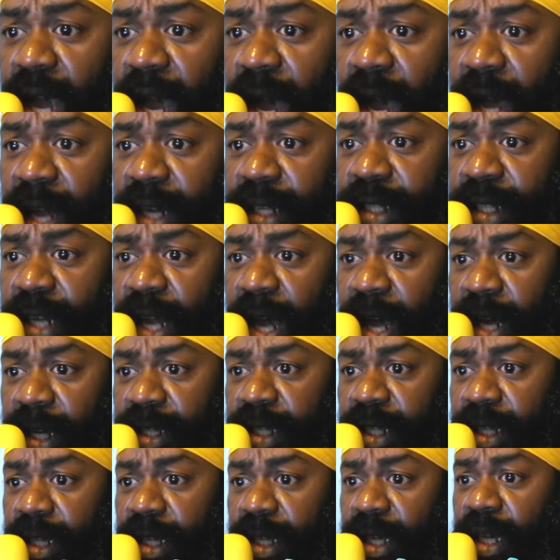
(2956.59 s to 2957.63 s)
and
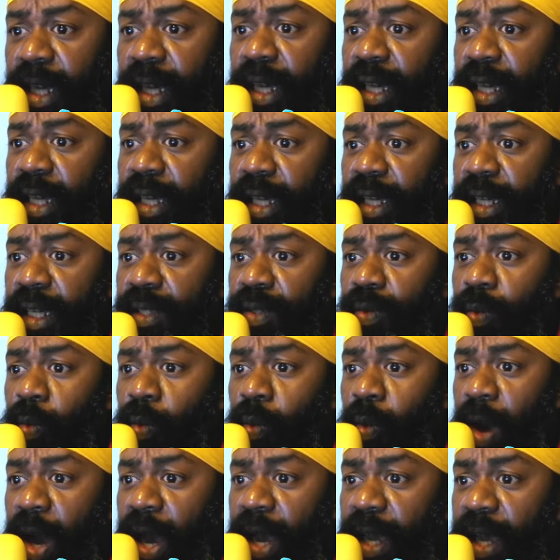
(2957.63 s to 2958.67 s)
that is
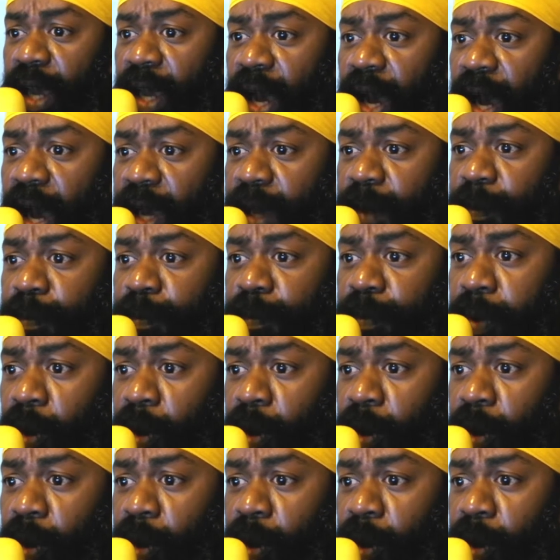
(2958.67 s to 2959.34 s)
why I